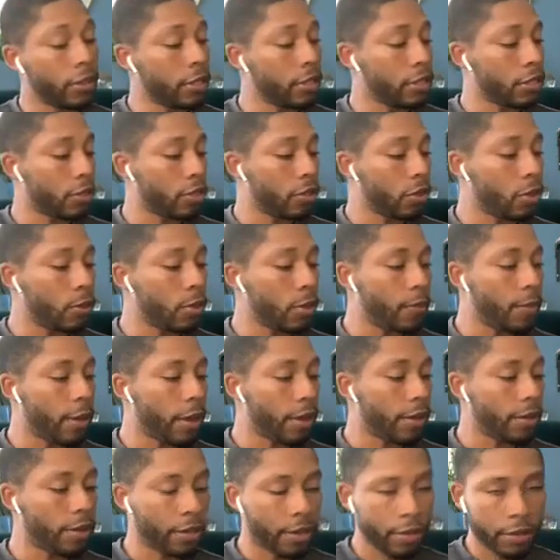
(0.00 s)
This is a little bit
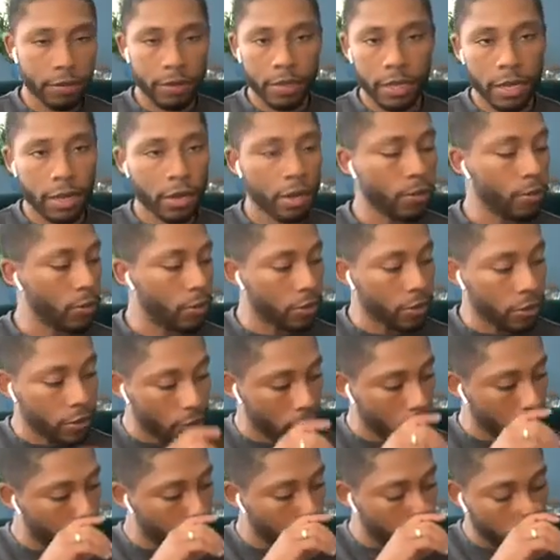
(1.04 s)
better than the Elmer's
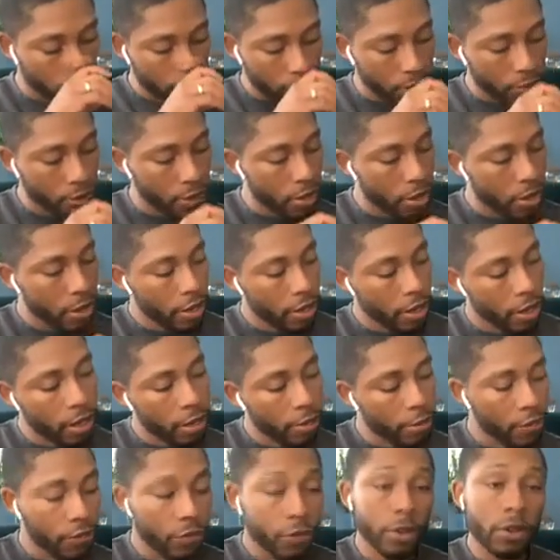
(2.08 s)
normal glue.
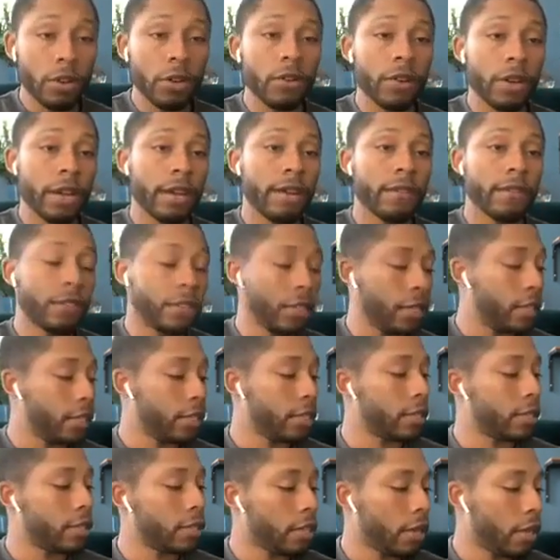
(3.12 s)
If you don't have
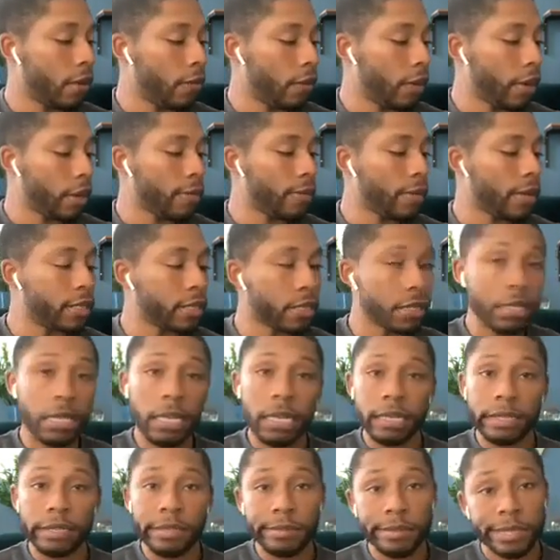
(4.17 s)
this, I recommend just
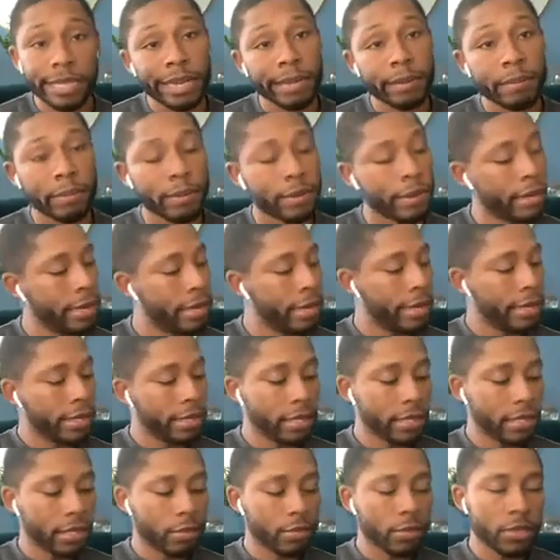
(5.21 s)
getting some tape,
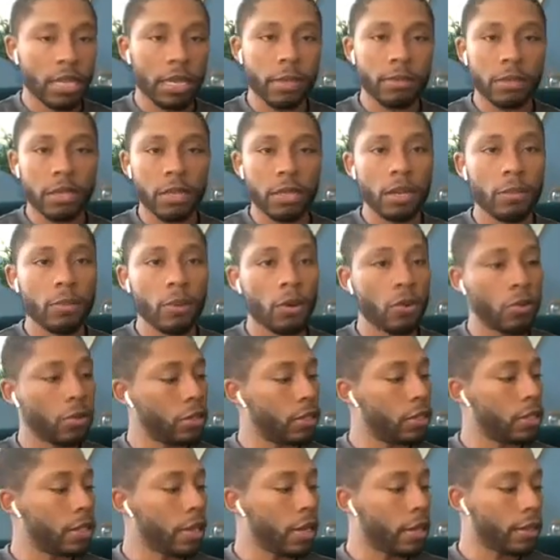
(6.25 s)
to help hold it
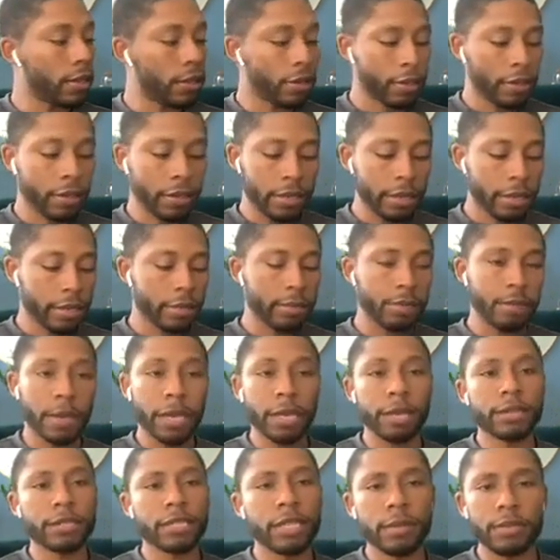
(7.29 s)
together.
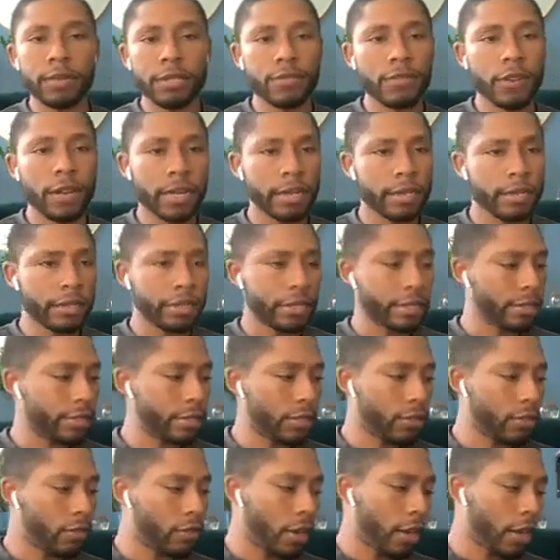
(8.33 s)
Painter's tape is fine. It's
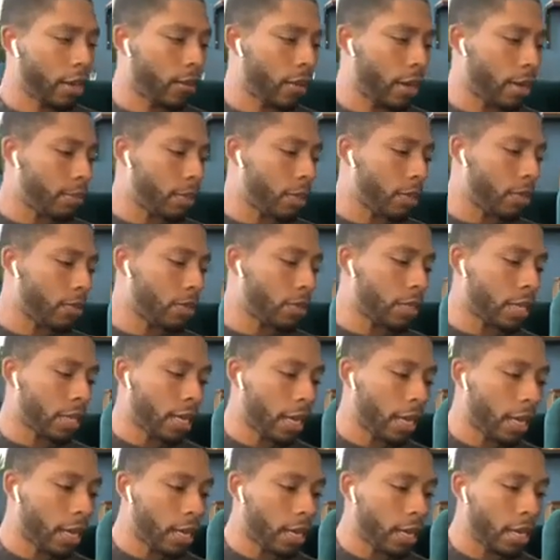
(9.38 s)
just, I grabbed the closest thing
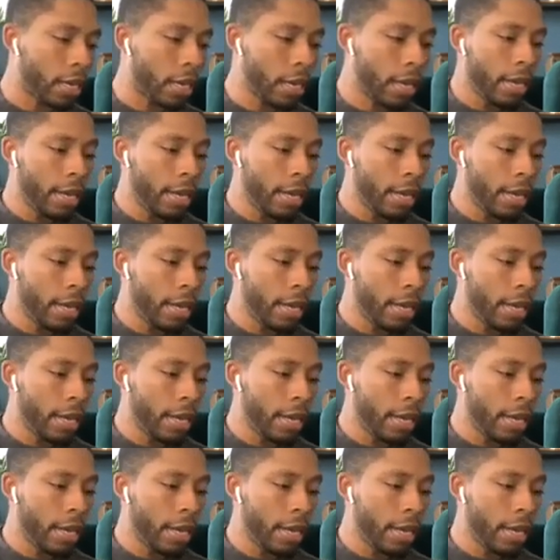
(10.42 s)
I had.